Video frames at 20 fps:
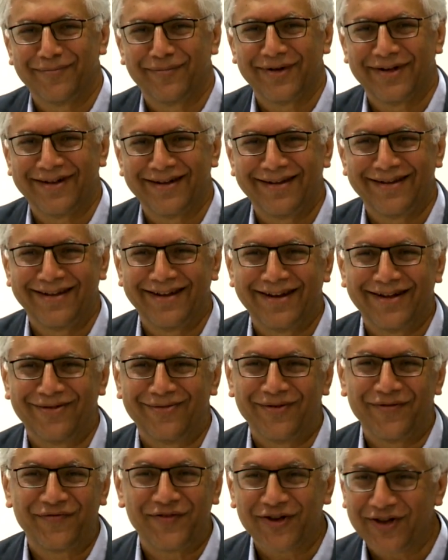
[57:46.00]
but, you know,
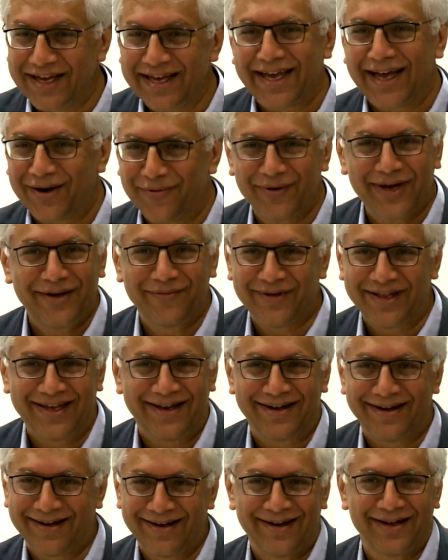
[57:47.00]
if you can get away with
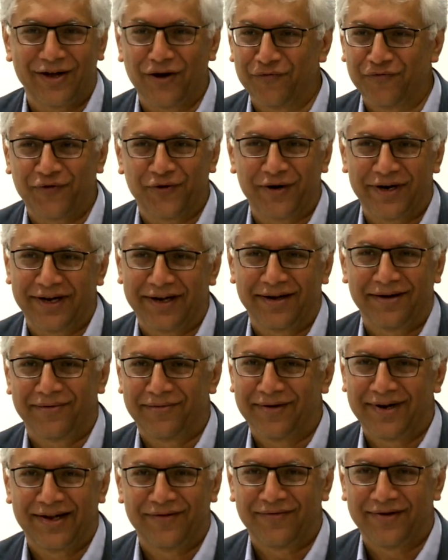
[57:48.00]
it, go for it,
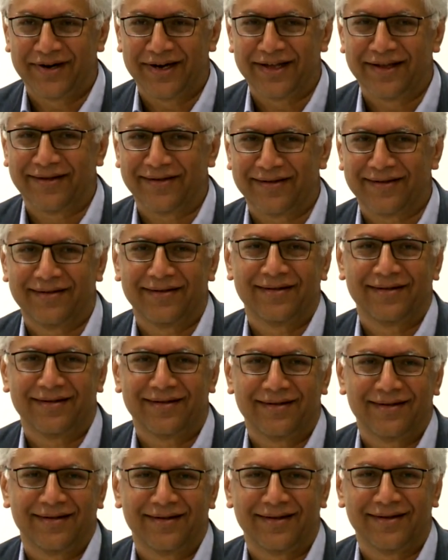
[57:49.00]
whatever it is.
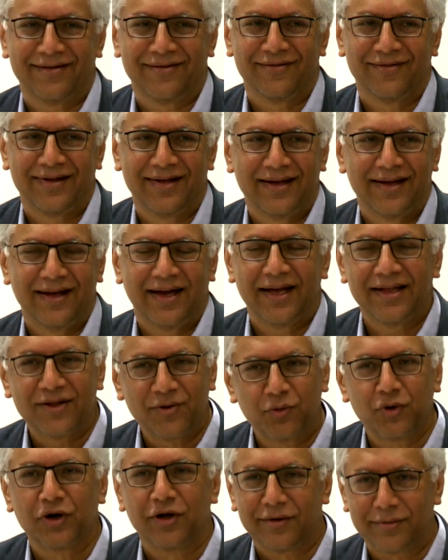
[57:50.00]
And
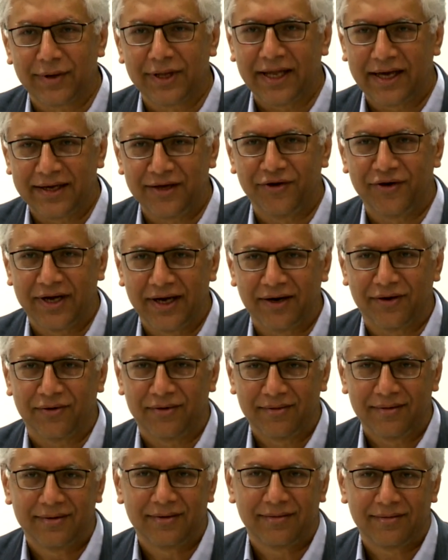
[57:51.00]
the world will let you know
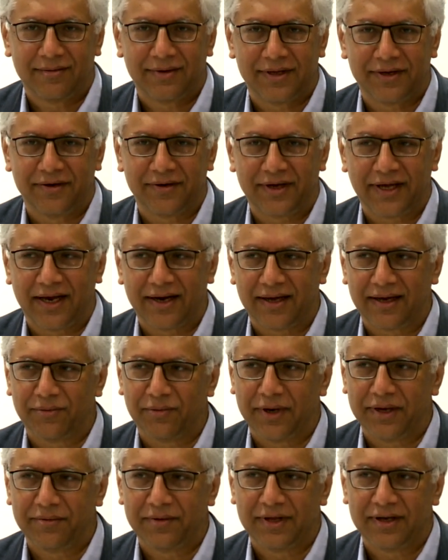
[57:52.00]
whether you're getting
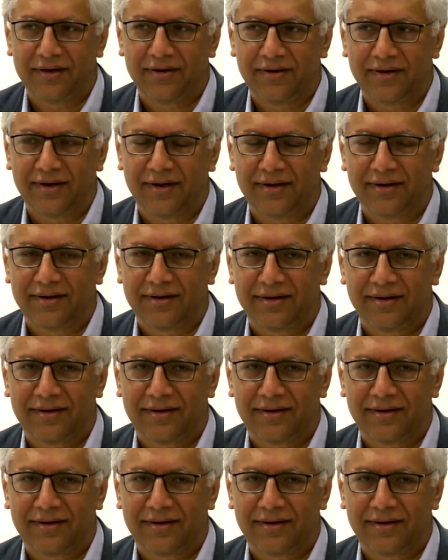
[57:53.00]
away with it or not.